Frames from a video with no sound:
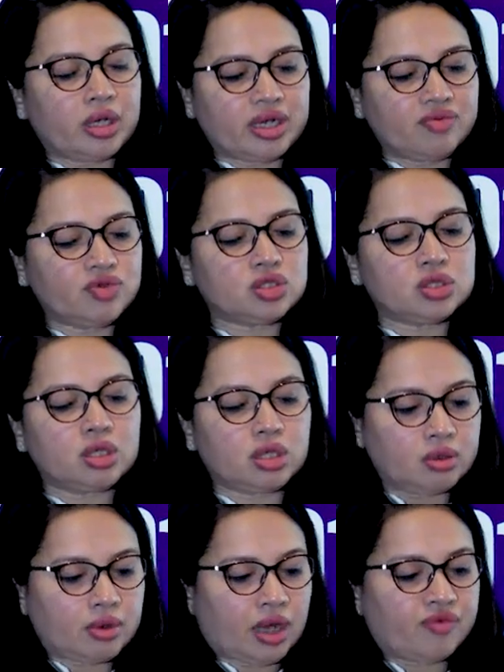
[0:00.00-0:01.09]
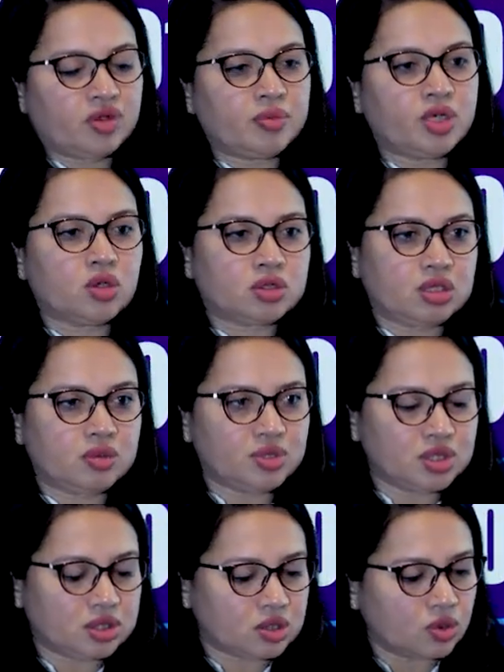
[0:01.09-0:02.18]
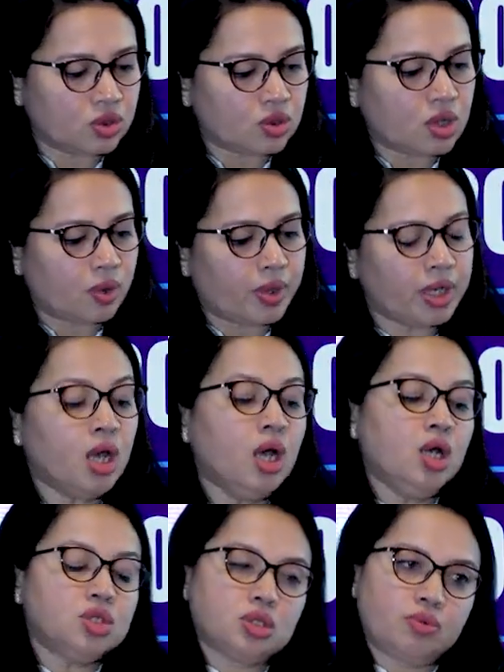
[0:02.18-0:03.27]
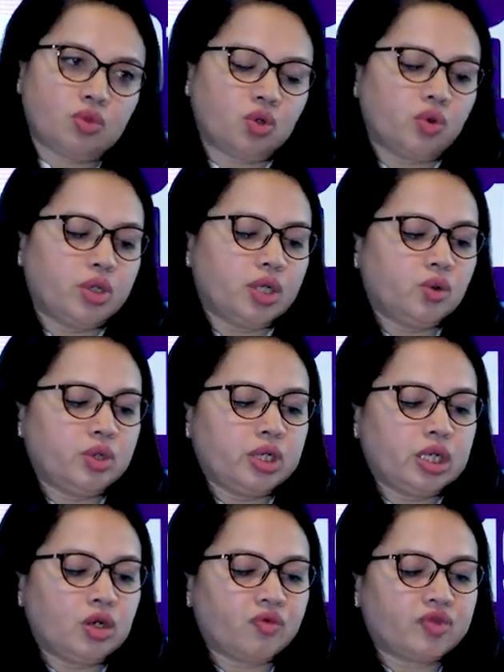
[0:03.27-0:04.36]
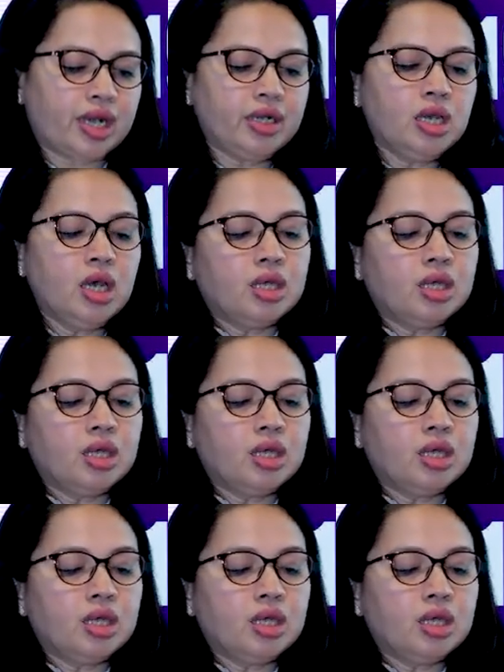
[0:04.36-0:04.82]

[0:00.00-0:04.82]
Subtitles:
again, which after me Dr. Abhijit is going to cover. So I'm not going into detail of that.